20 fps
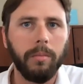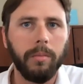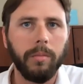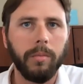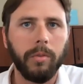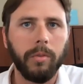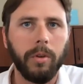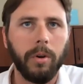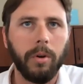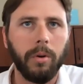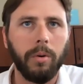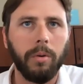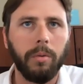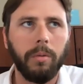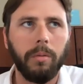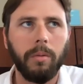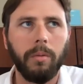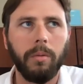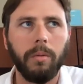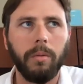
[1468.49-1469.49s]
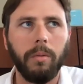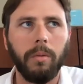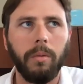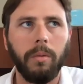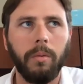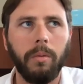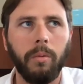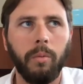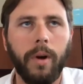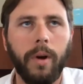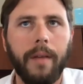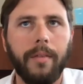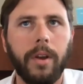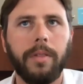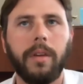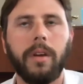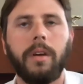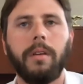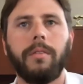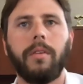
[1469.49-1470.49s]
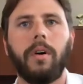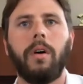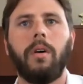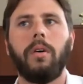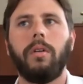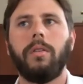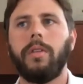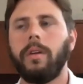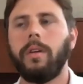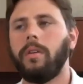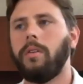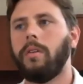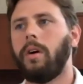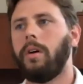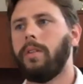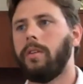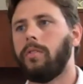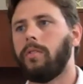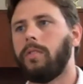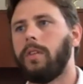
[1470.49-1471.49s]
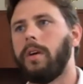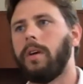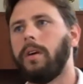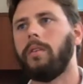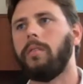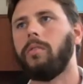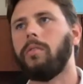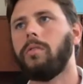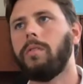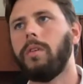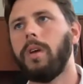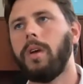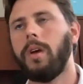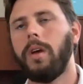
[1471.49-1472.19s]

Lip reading: So we're having to think of all these things